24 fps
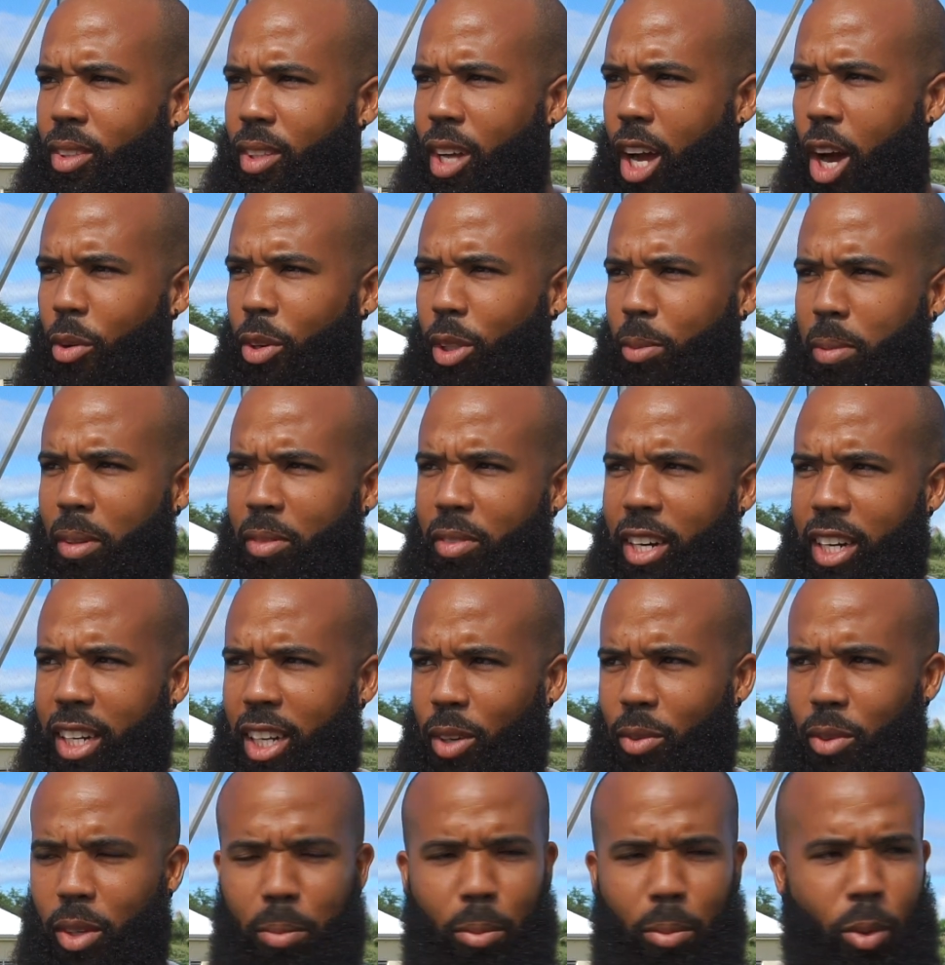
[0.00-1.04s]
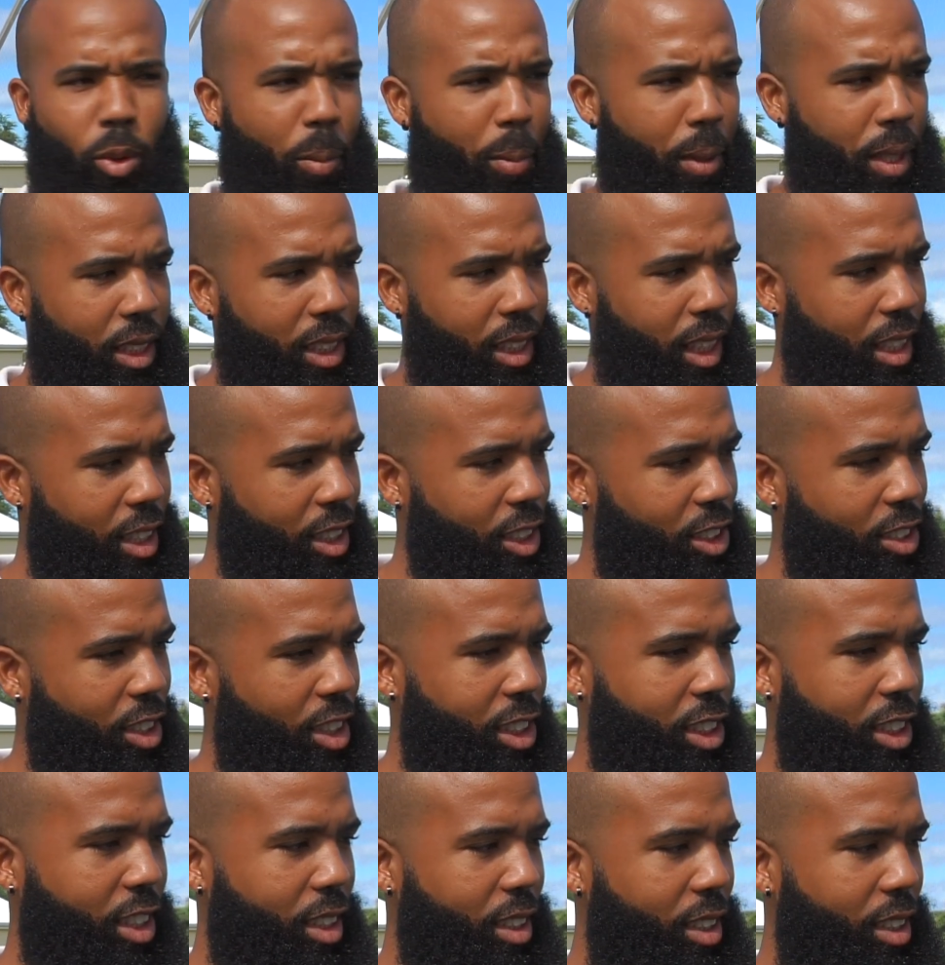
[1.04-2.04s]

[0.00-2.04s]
I was provided with blueprints and instructions.